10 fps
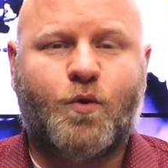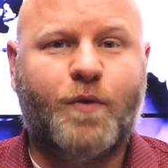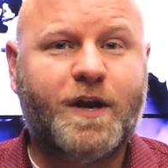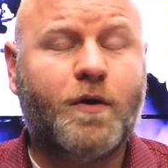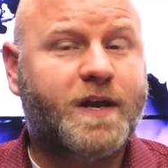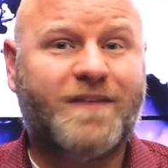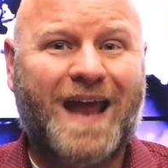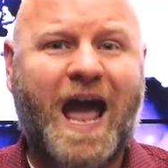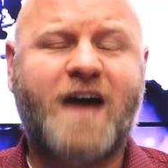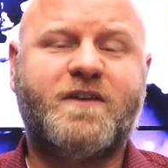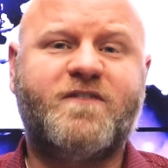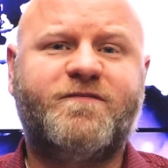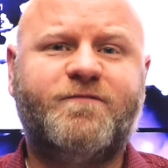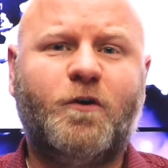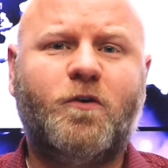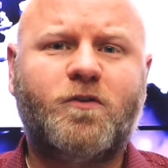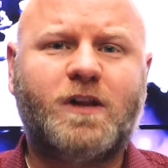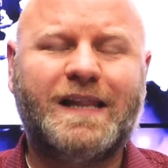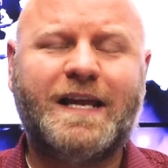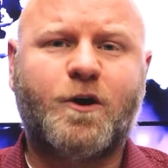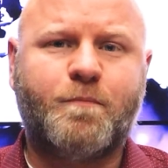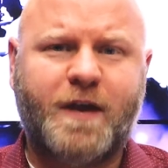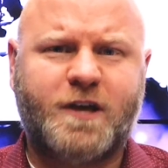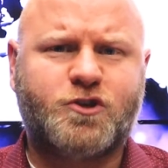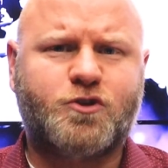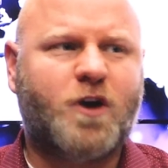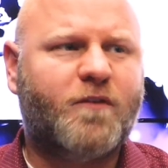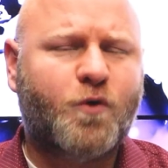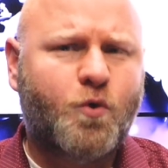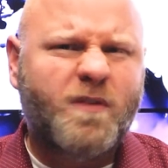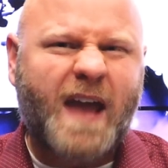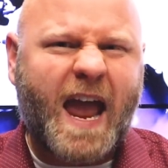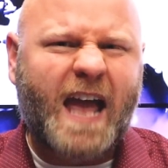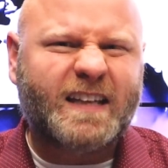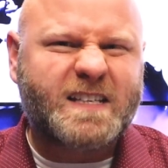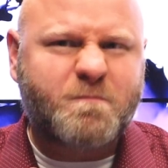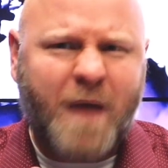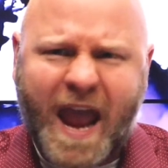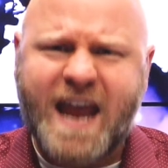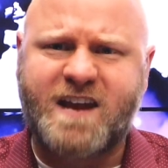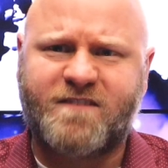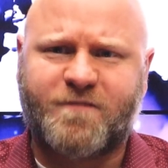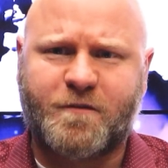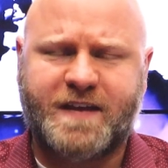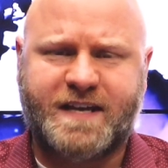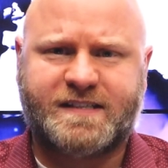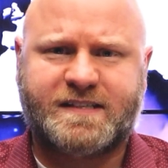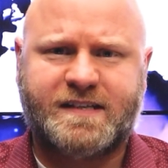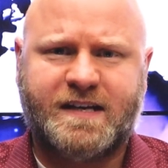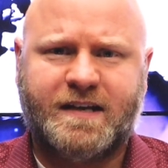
We don't even have a full, clear picture of who the hell is paying for this.